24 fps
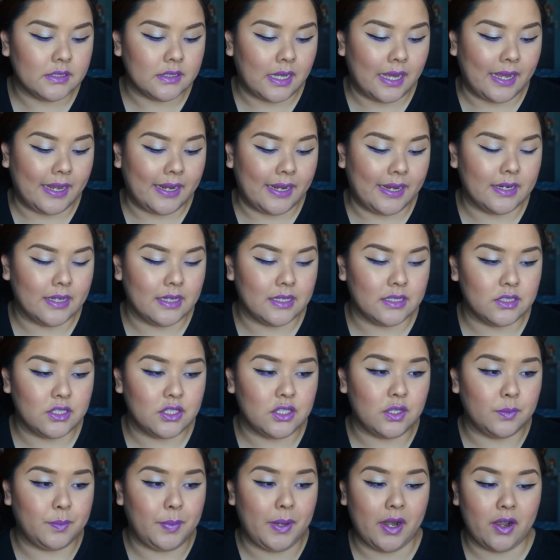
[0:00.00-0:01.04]
And
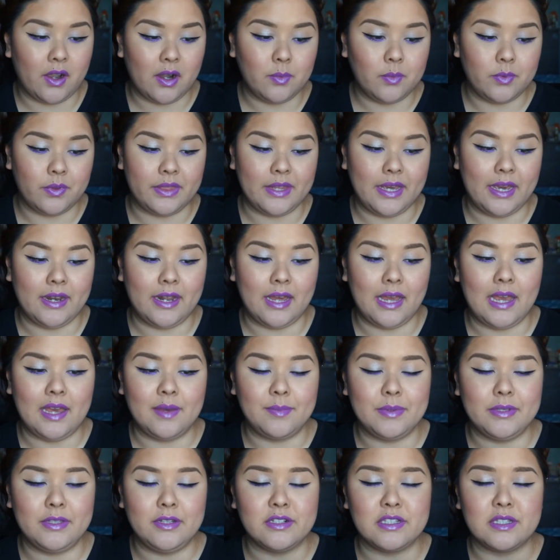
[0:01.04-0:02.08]
to pair up with that, I have
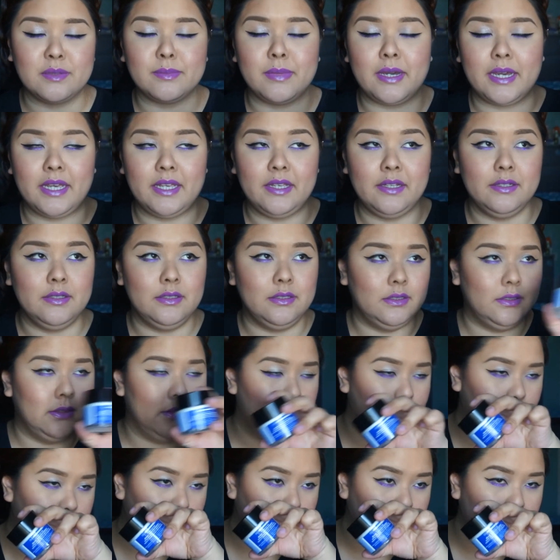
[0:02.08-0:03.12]
been using my
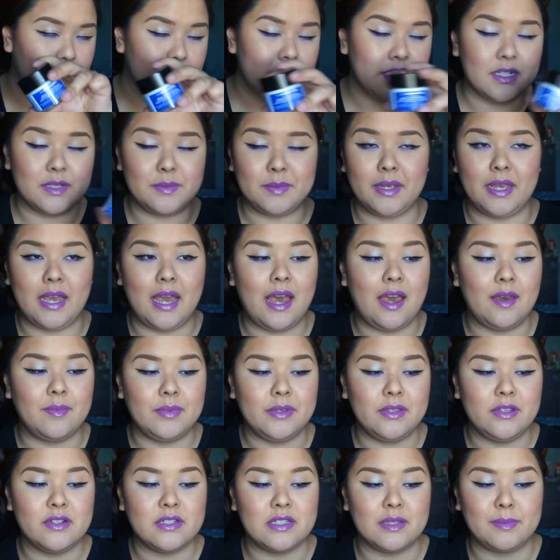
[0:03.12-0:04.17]
excuse me, I have
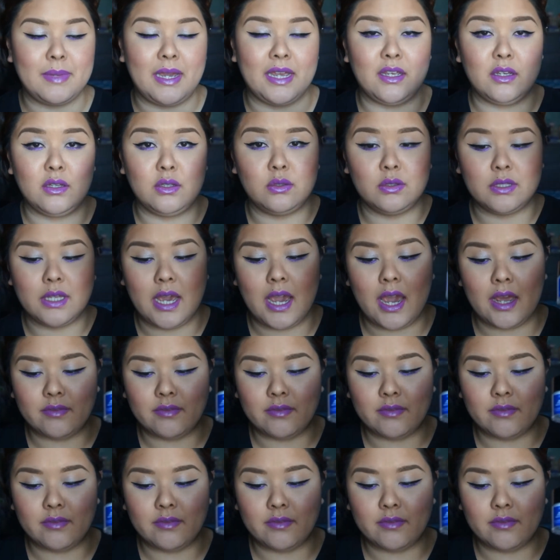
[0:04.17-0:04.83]
been using my Ole